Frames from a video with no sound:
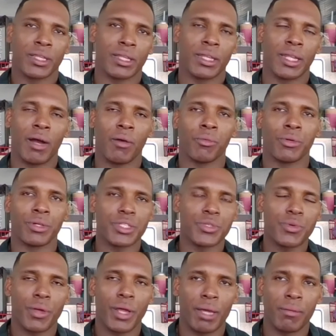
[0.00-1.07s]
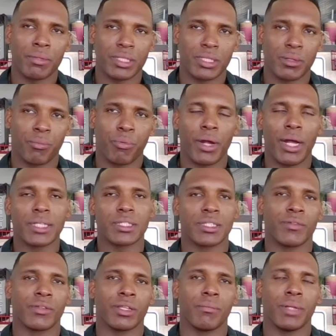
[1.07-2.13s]
And then now, once we were able to
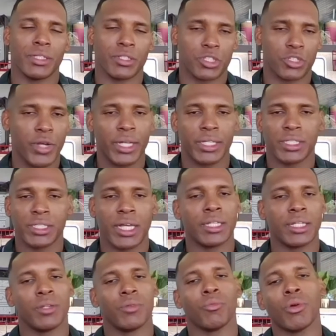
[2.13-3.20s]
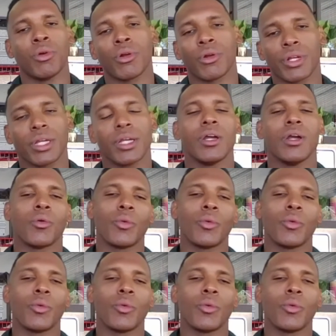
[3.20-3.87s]
process of eliminate the strategies that didn't work,